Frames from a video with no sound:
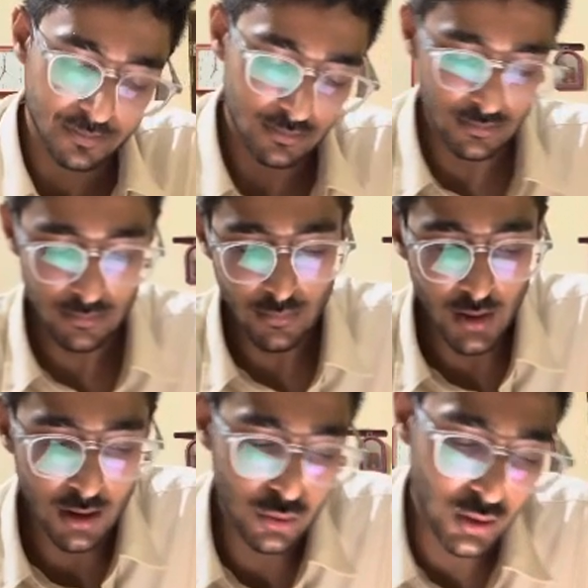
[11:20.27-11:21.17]
Okay,
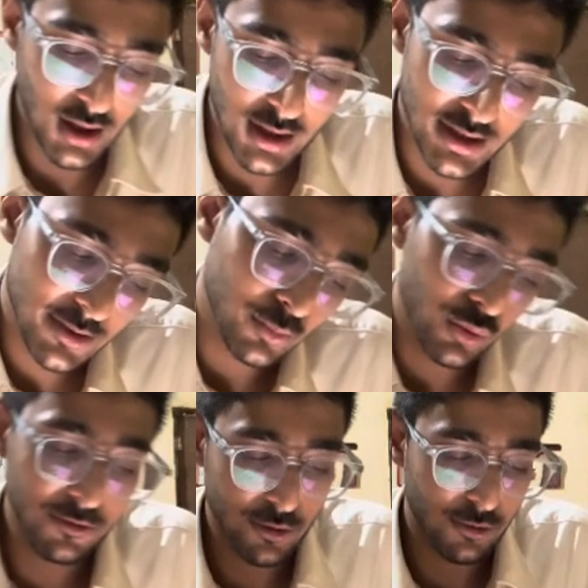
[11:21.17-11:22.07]
let's move
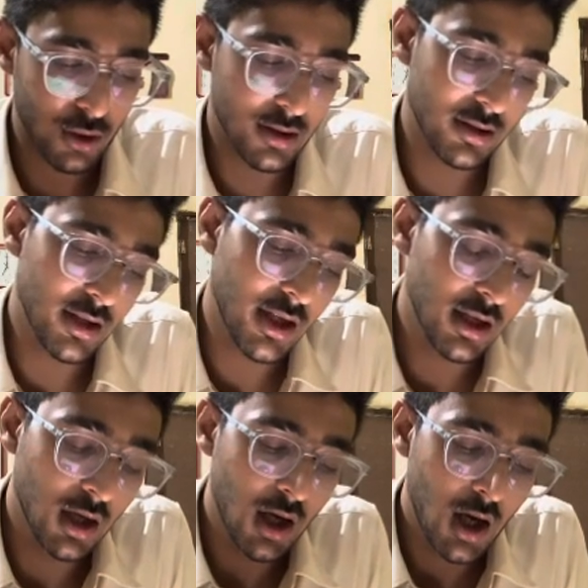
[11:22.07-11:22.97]
toward the
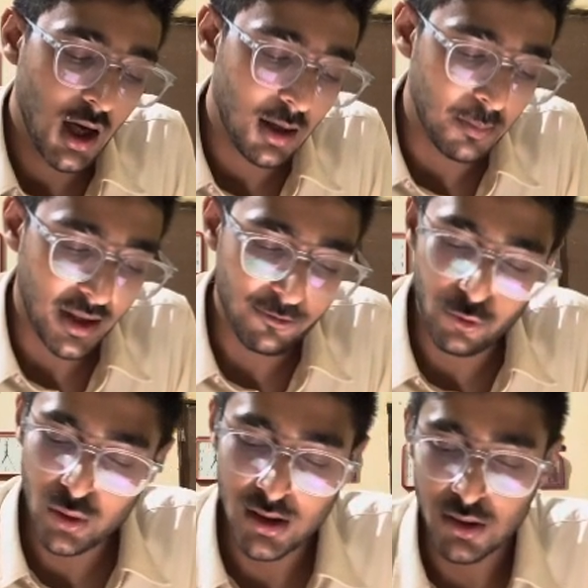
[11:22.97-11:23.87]
men 4 syndrome.